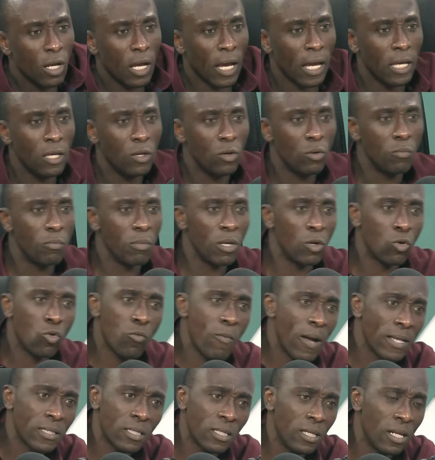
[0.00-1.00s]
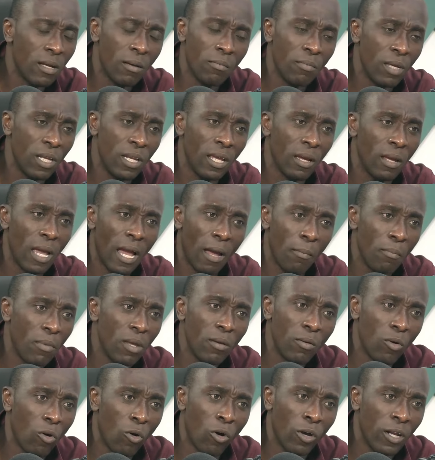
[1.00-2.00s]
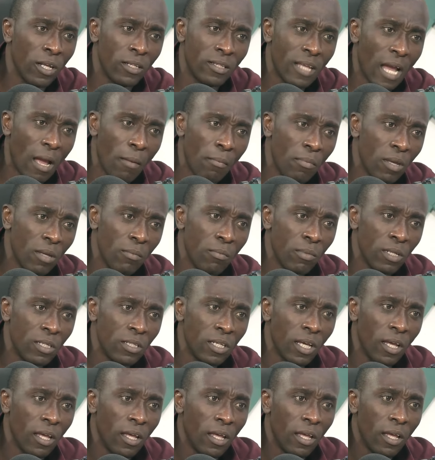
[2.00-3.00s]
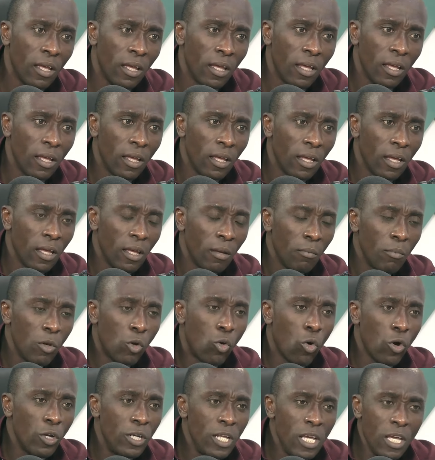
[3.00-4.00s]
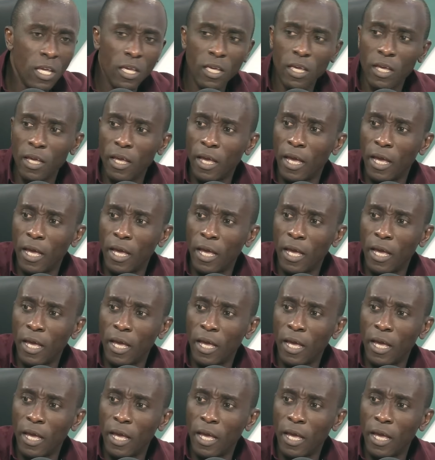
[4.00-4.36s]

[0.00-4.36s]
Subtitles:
me kumasina media, ya, me, all the time, me kodi.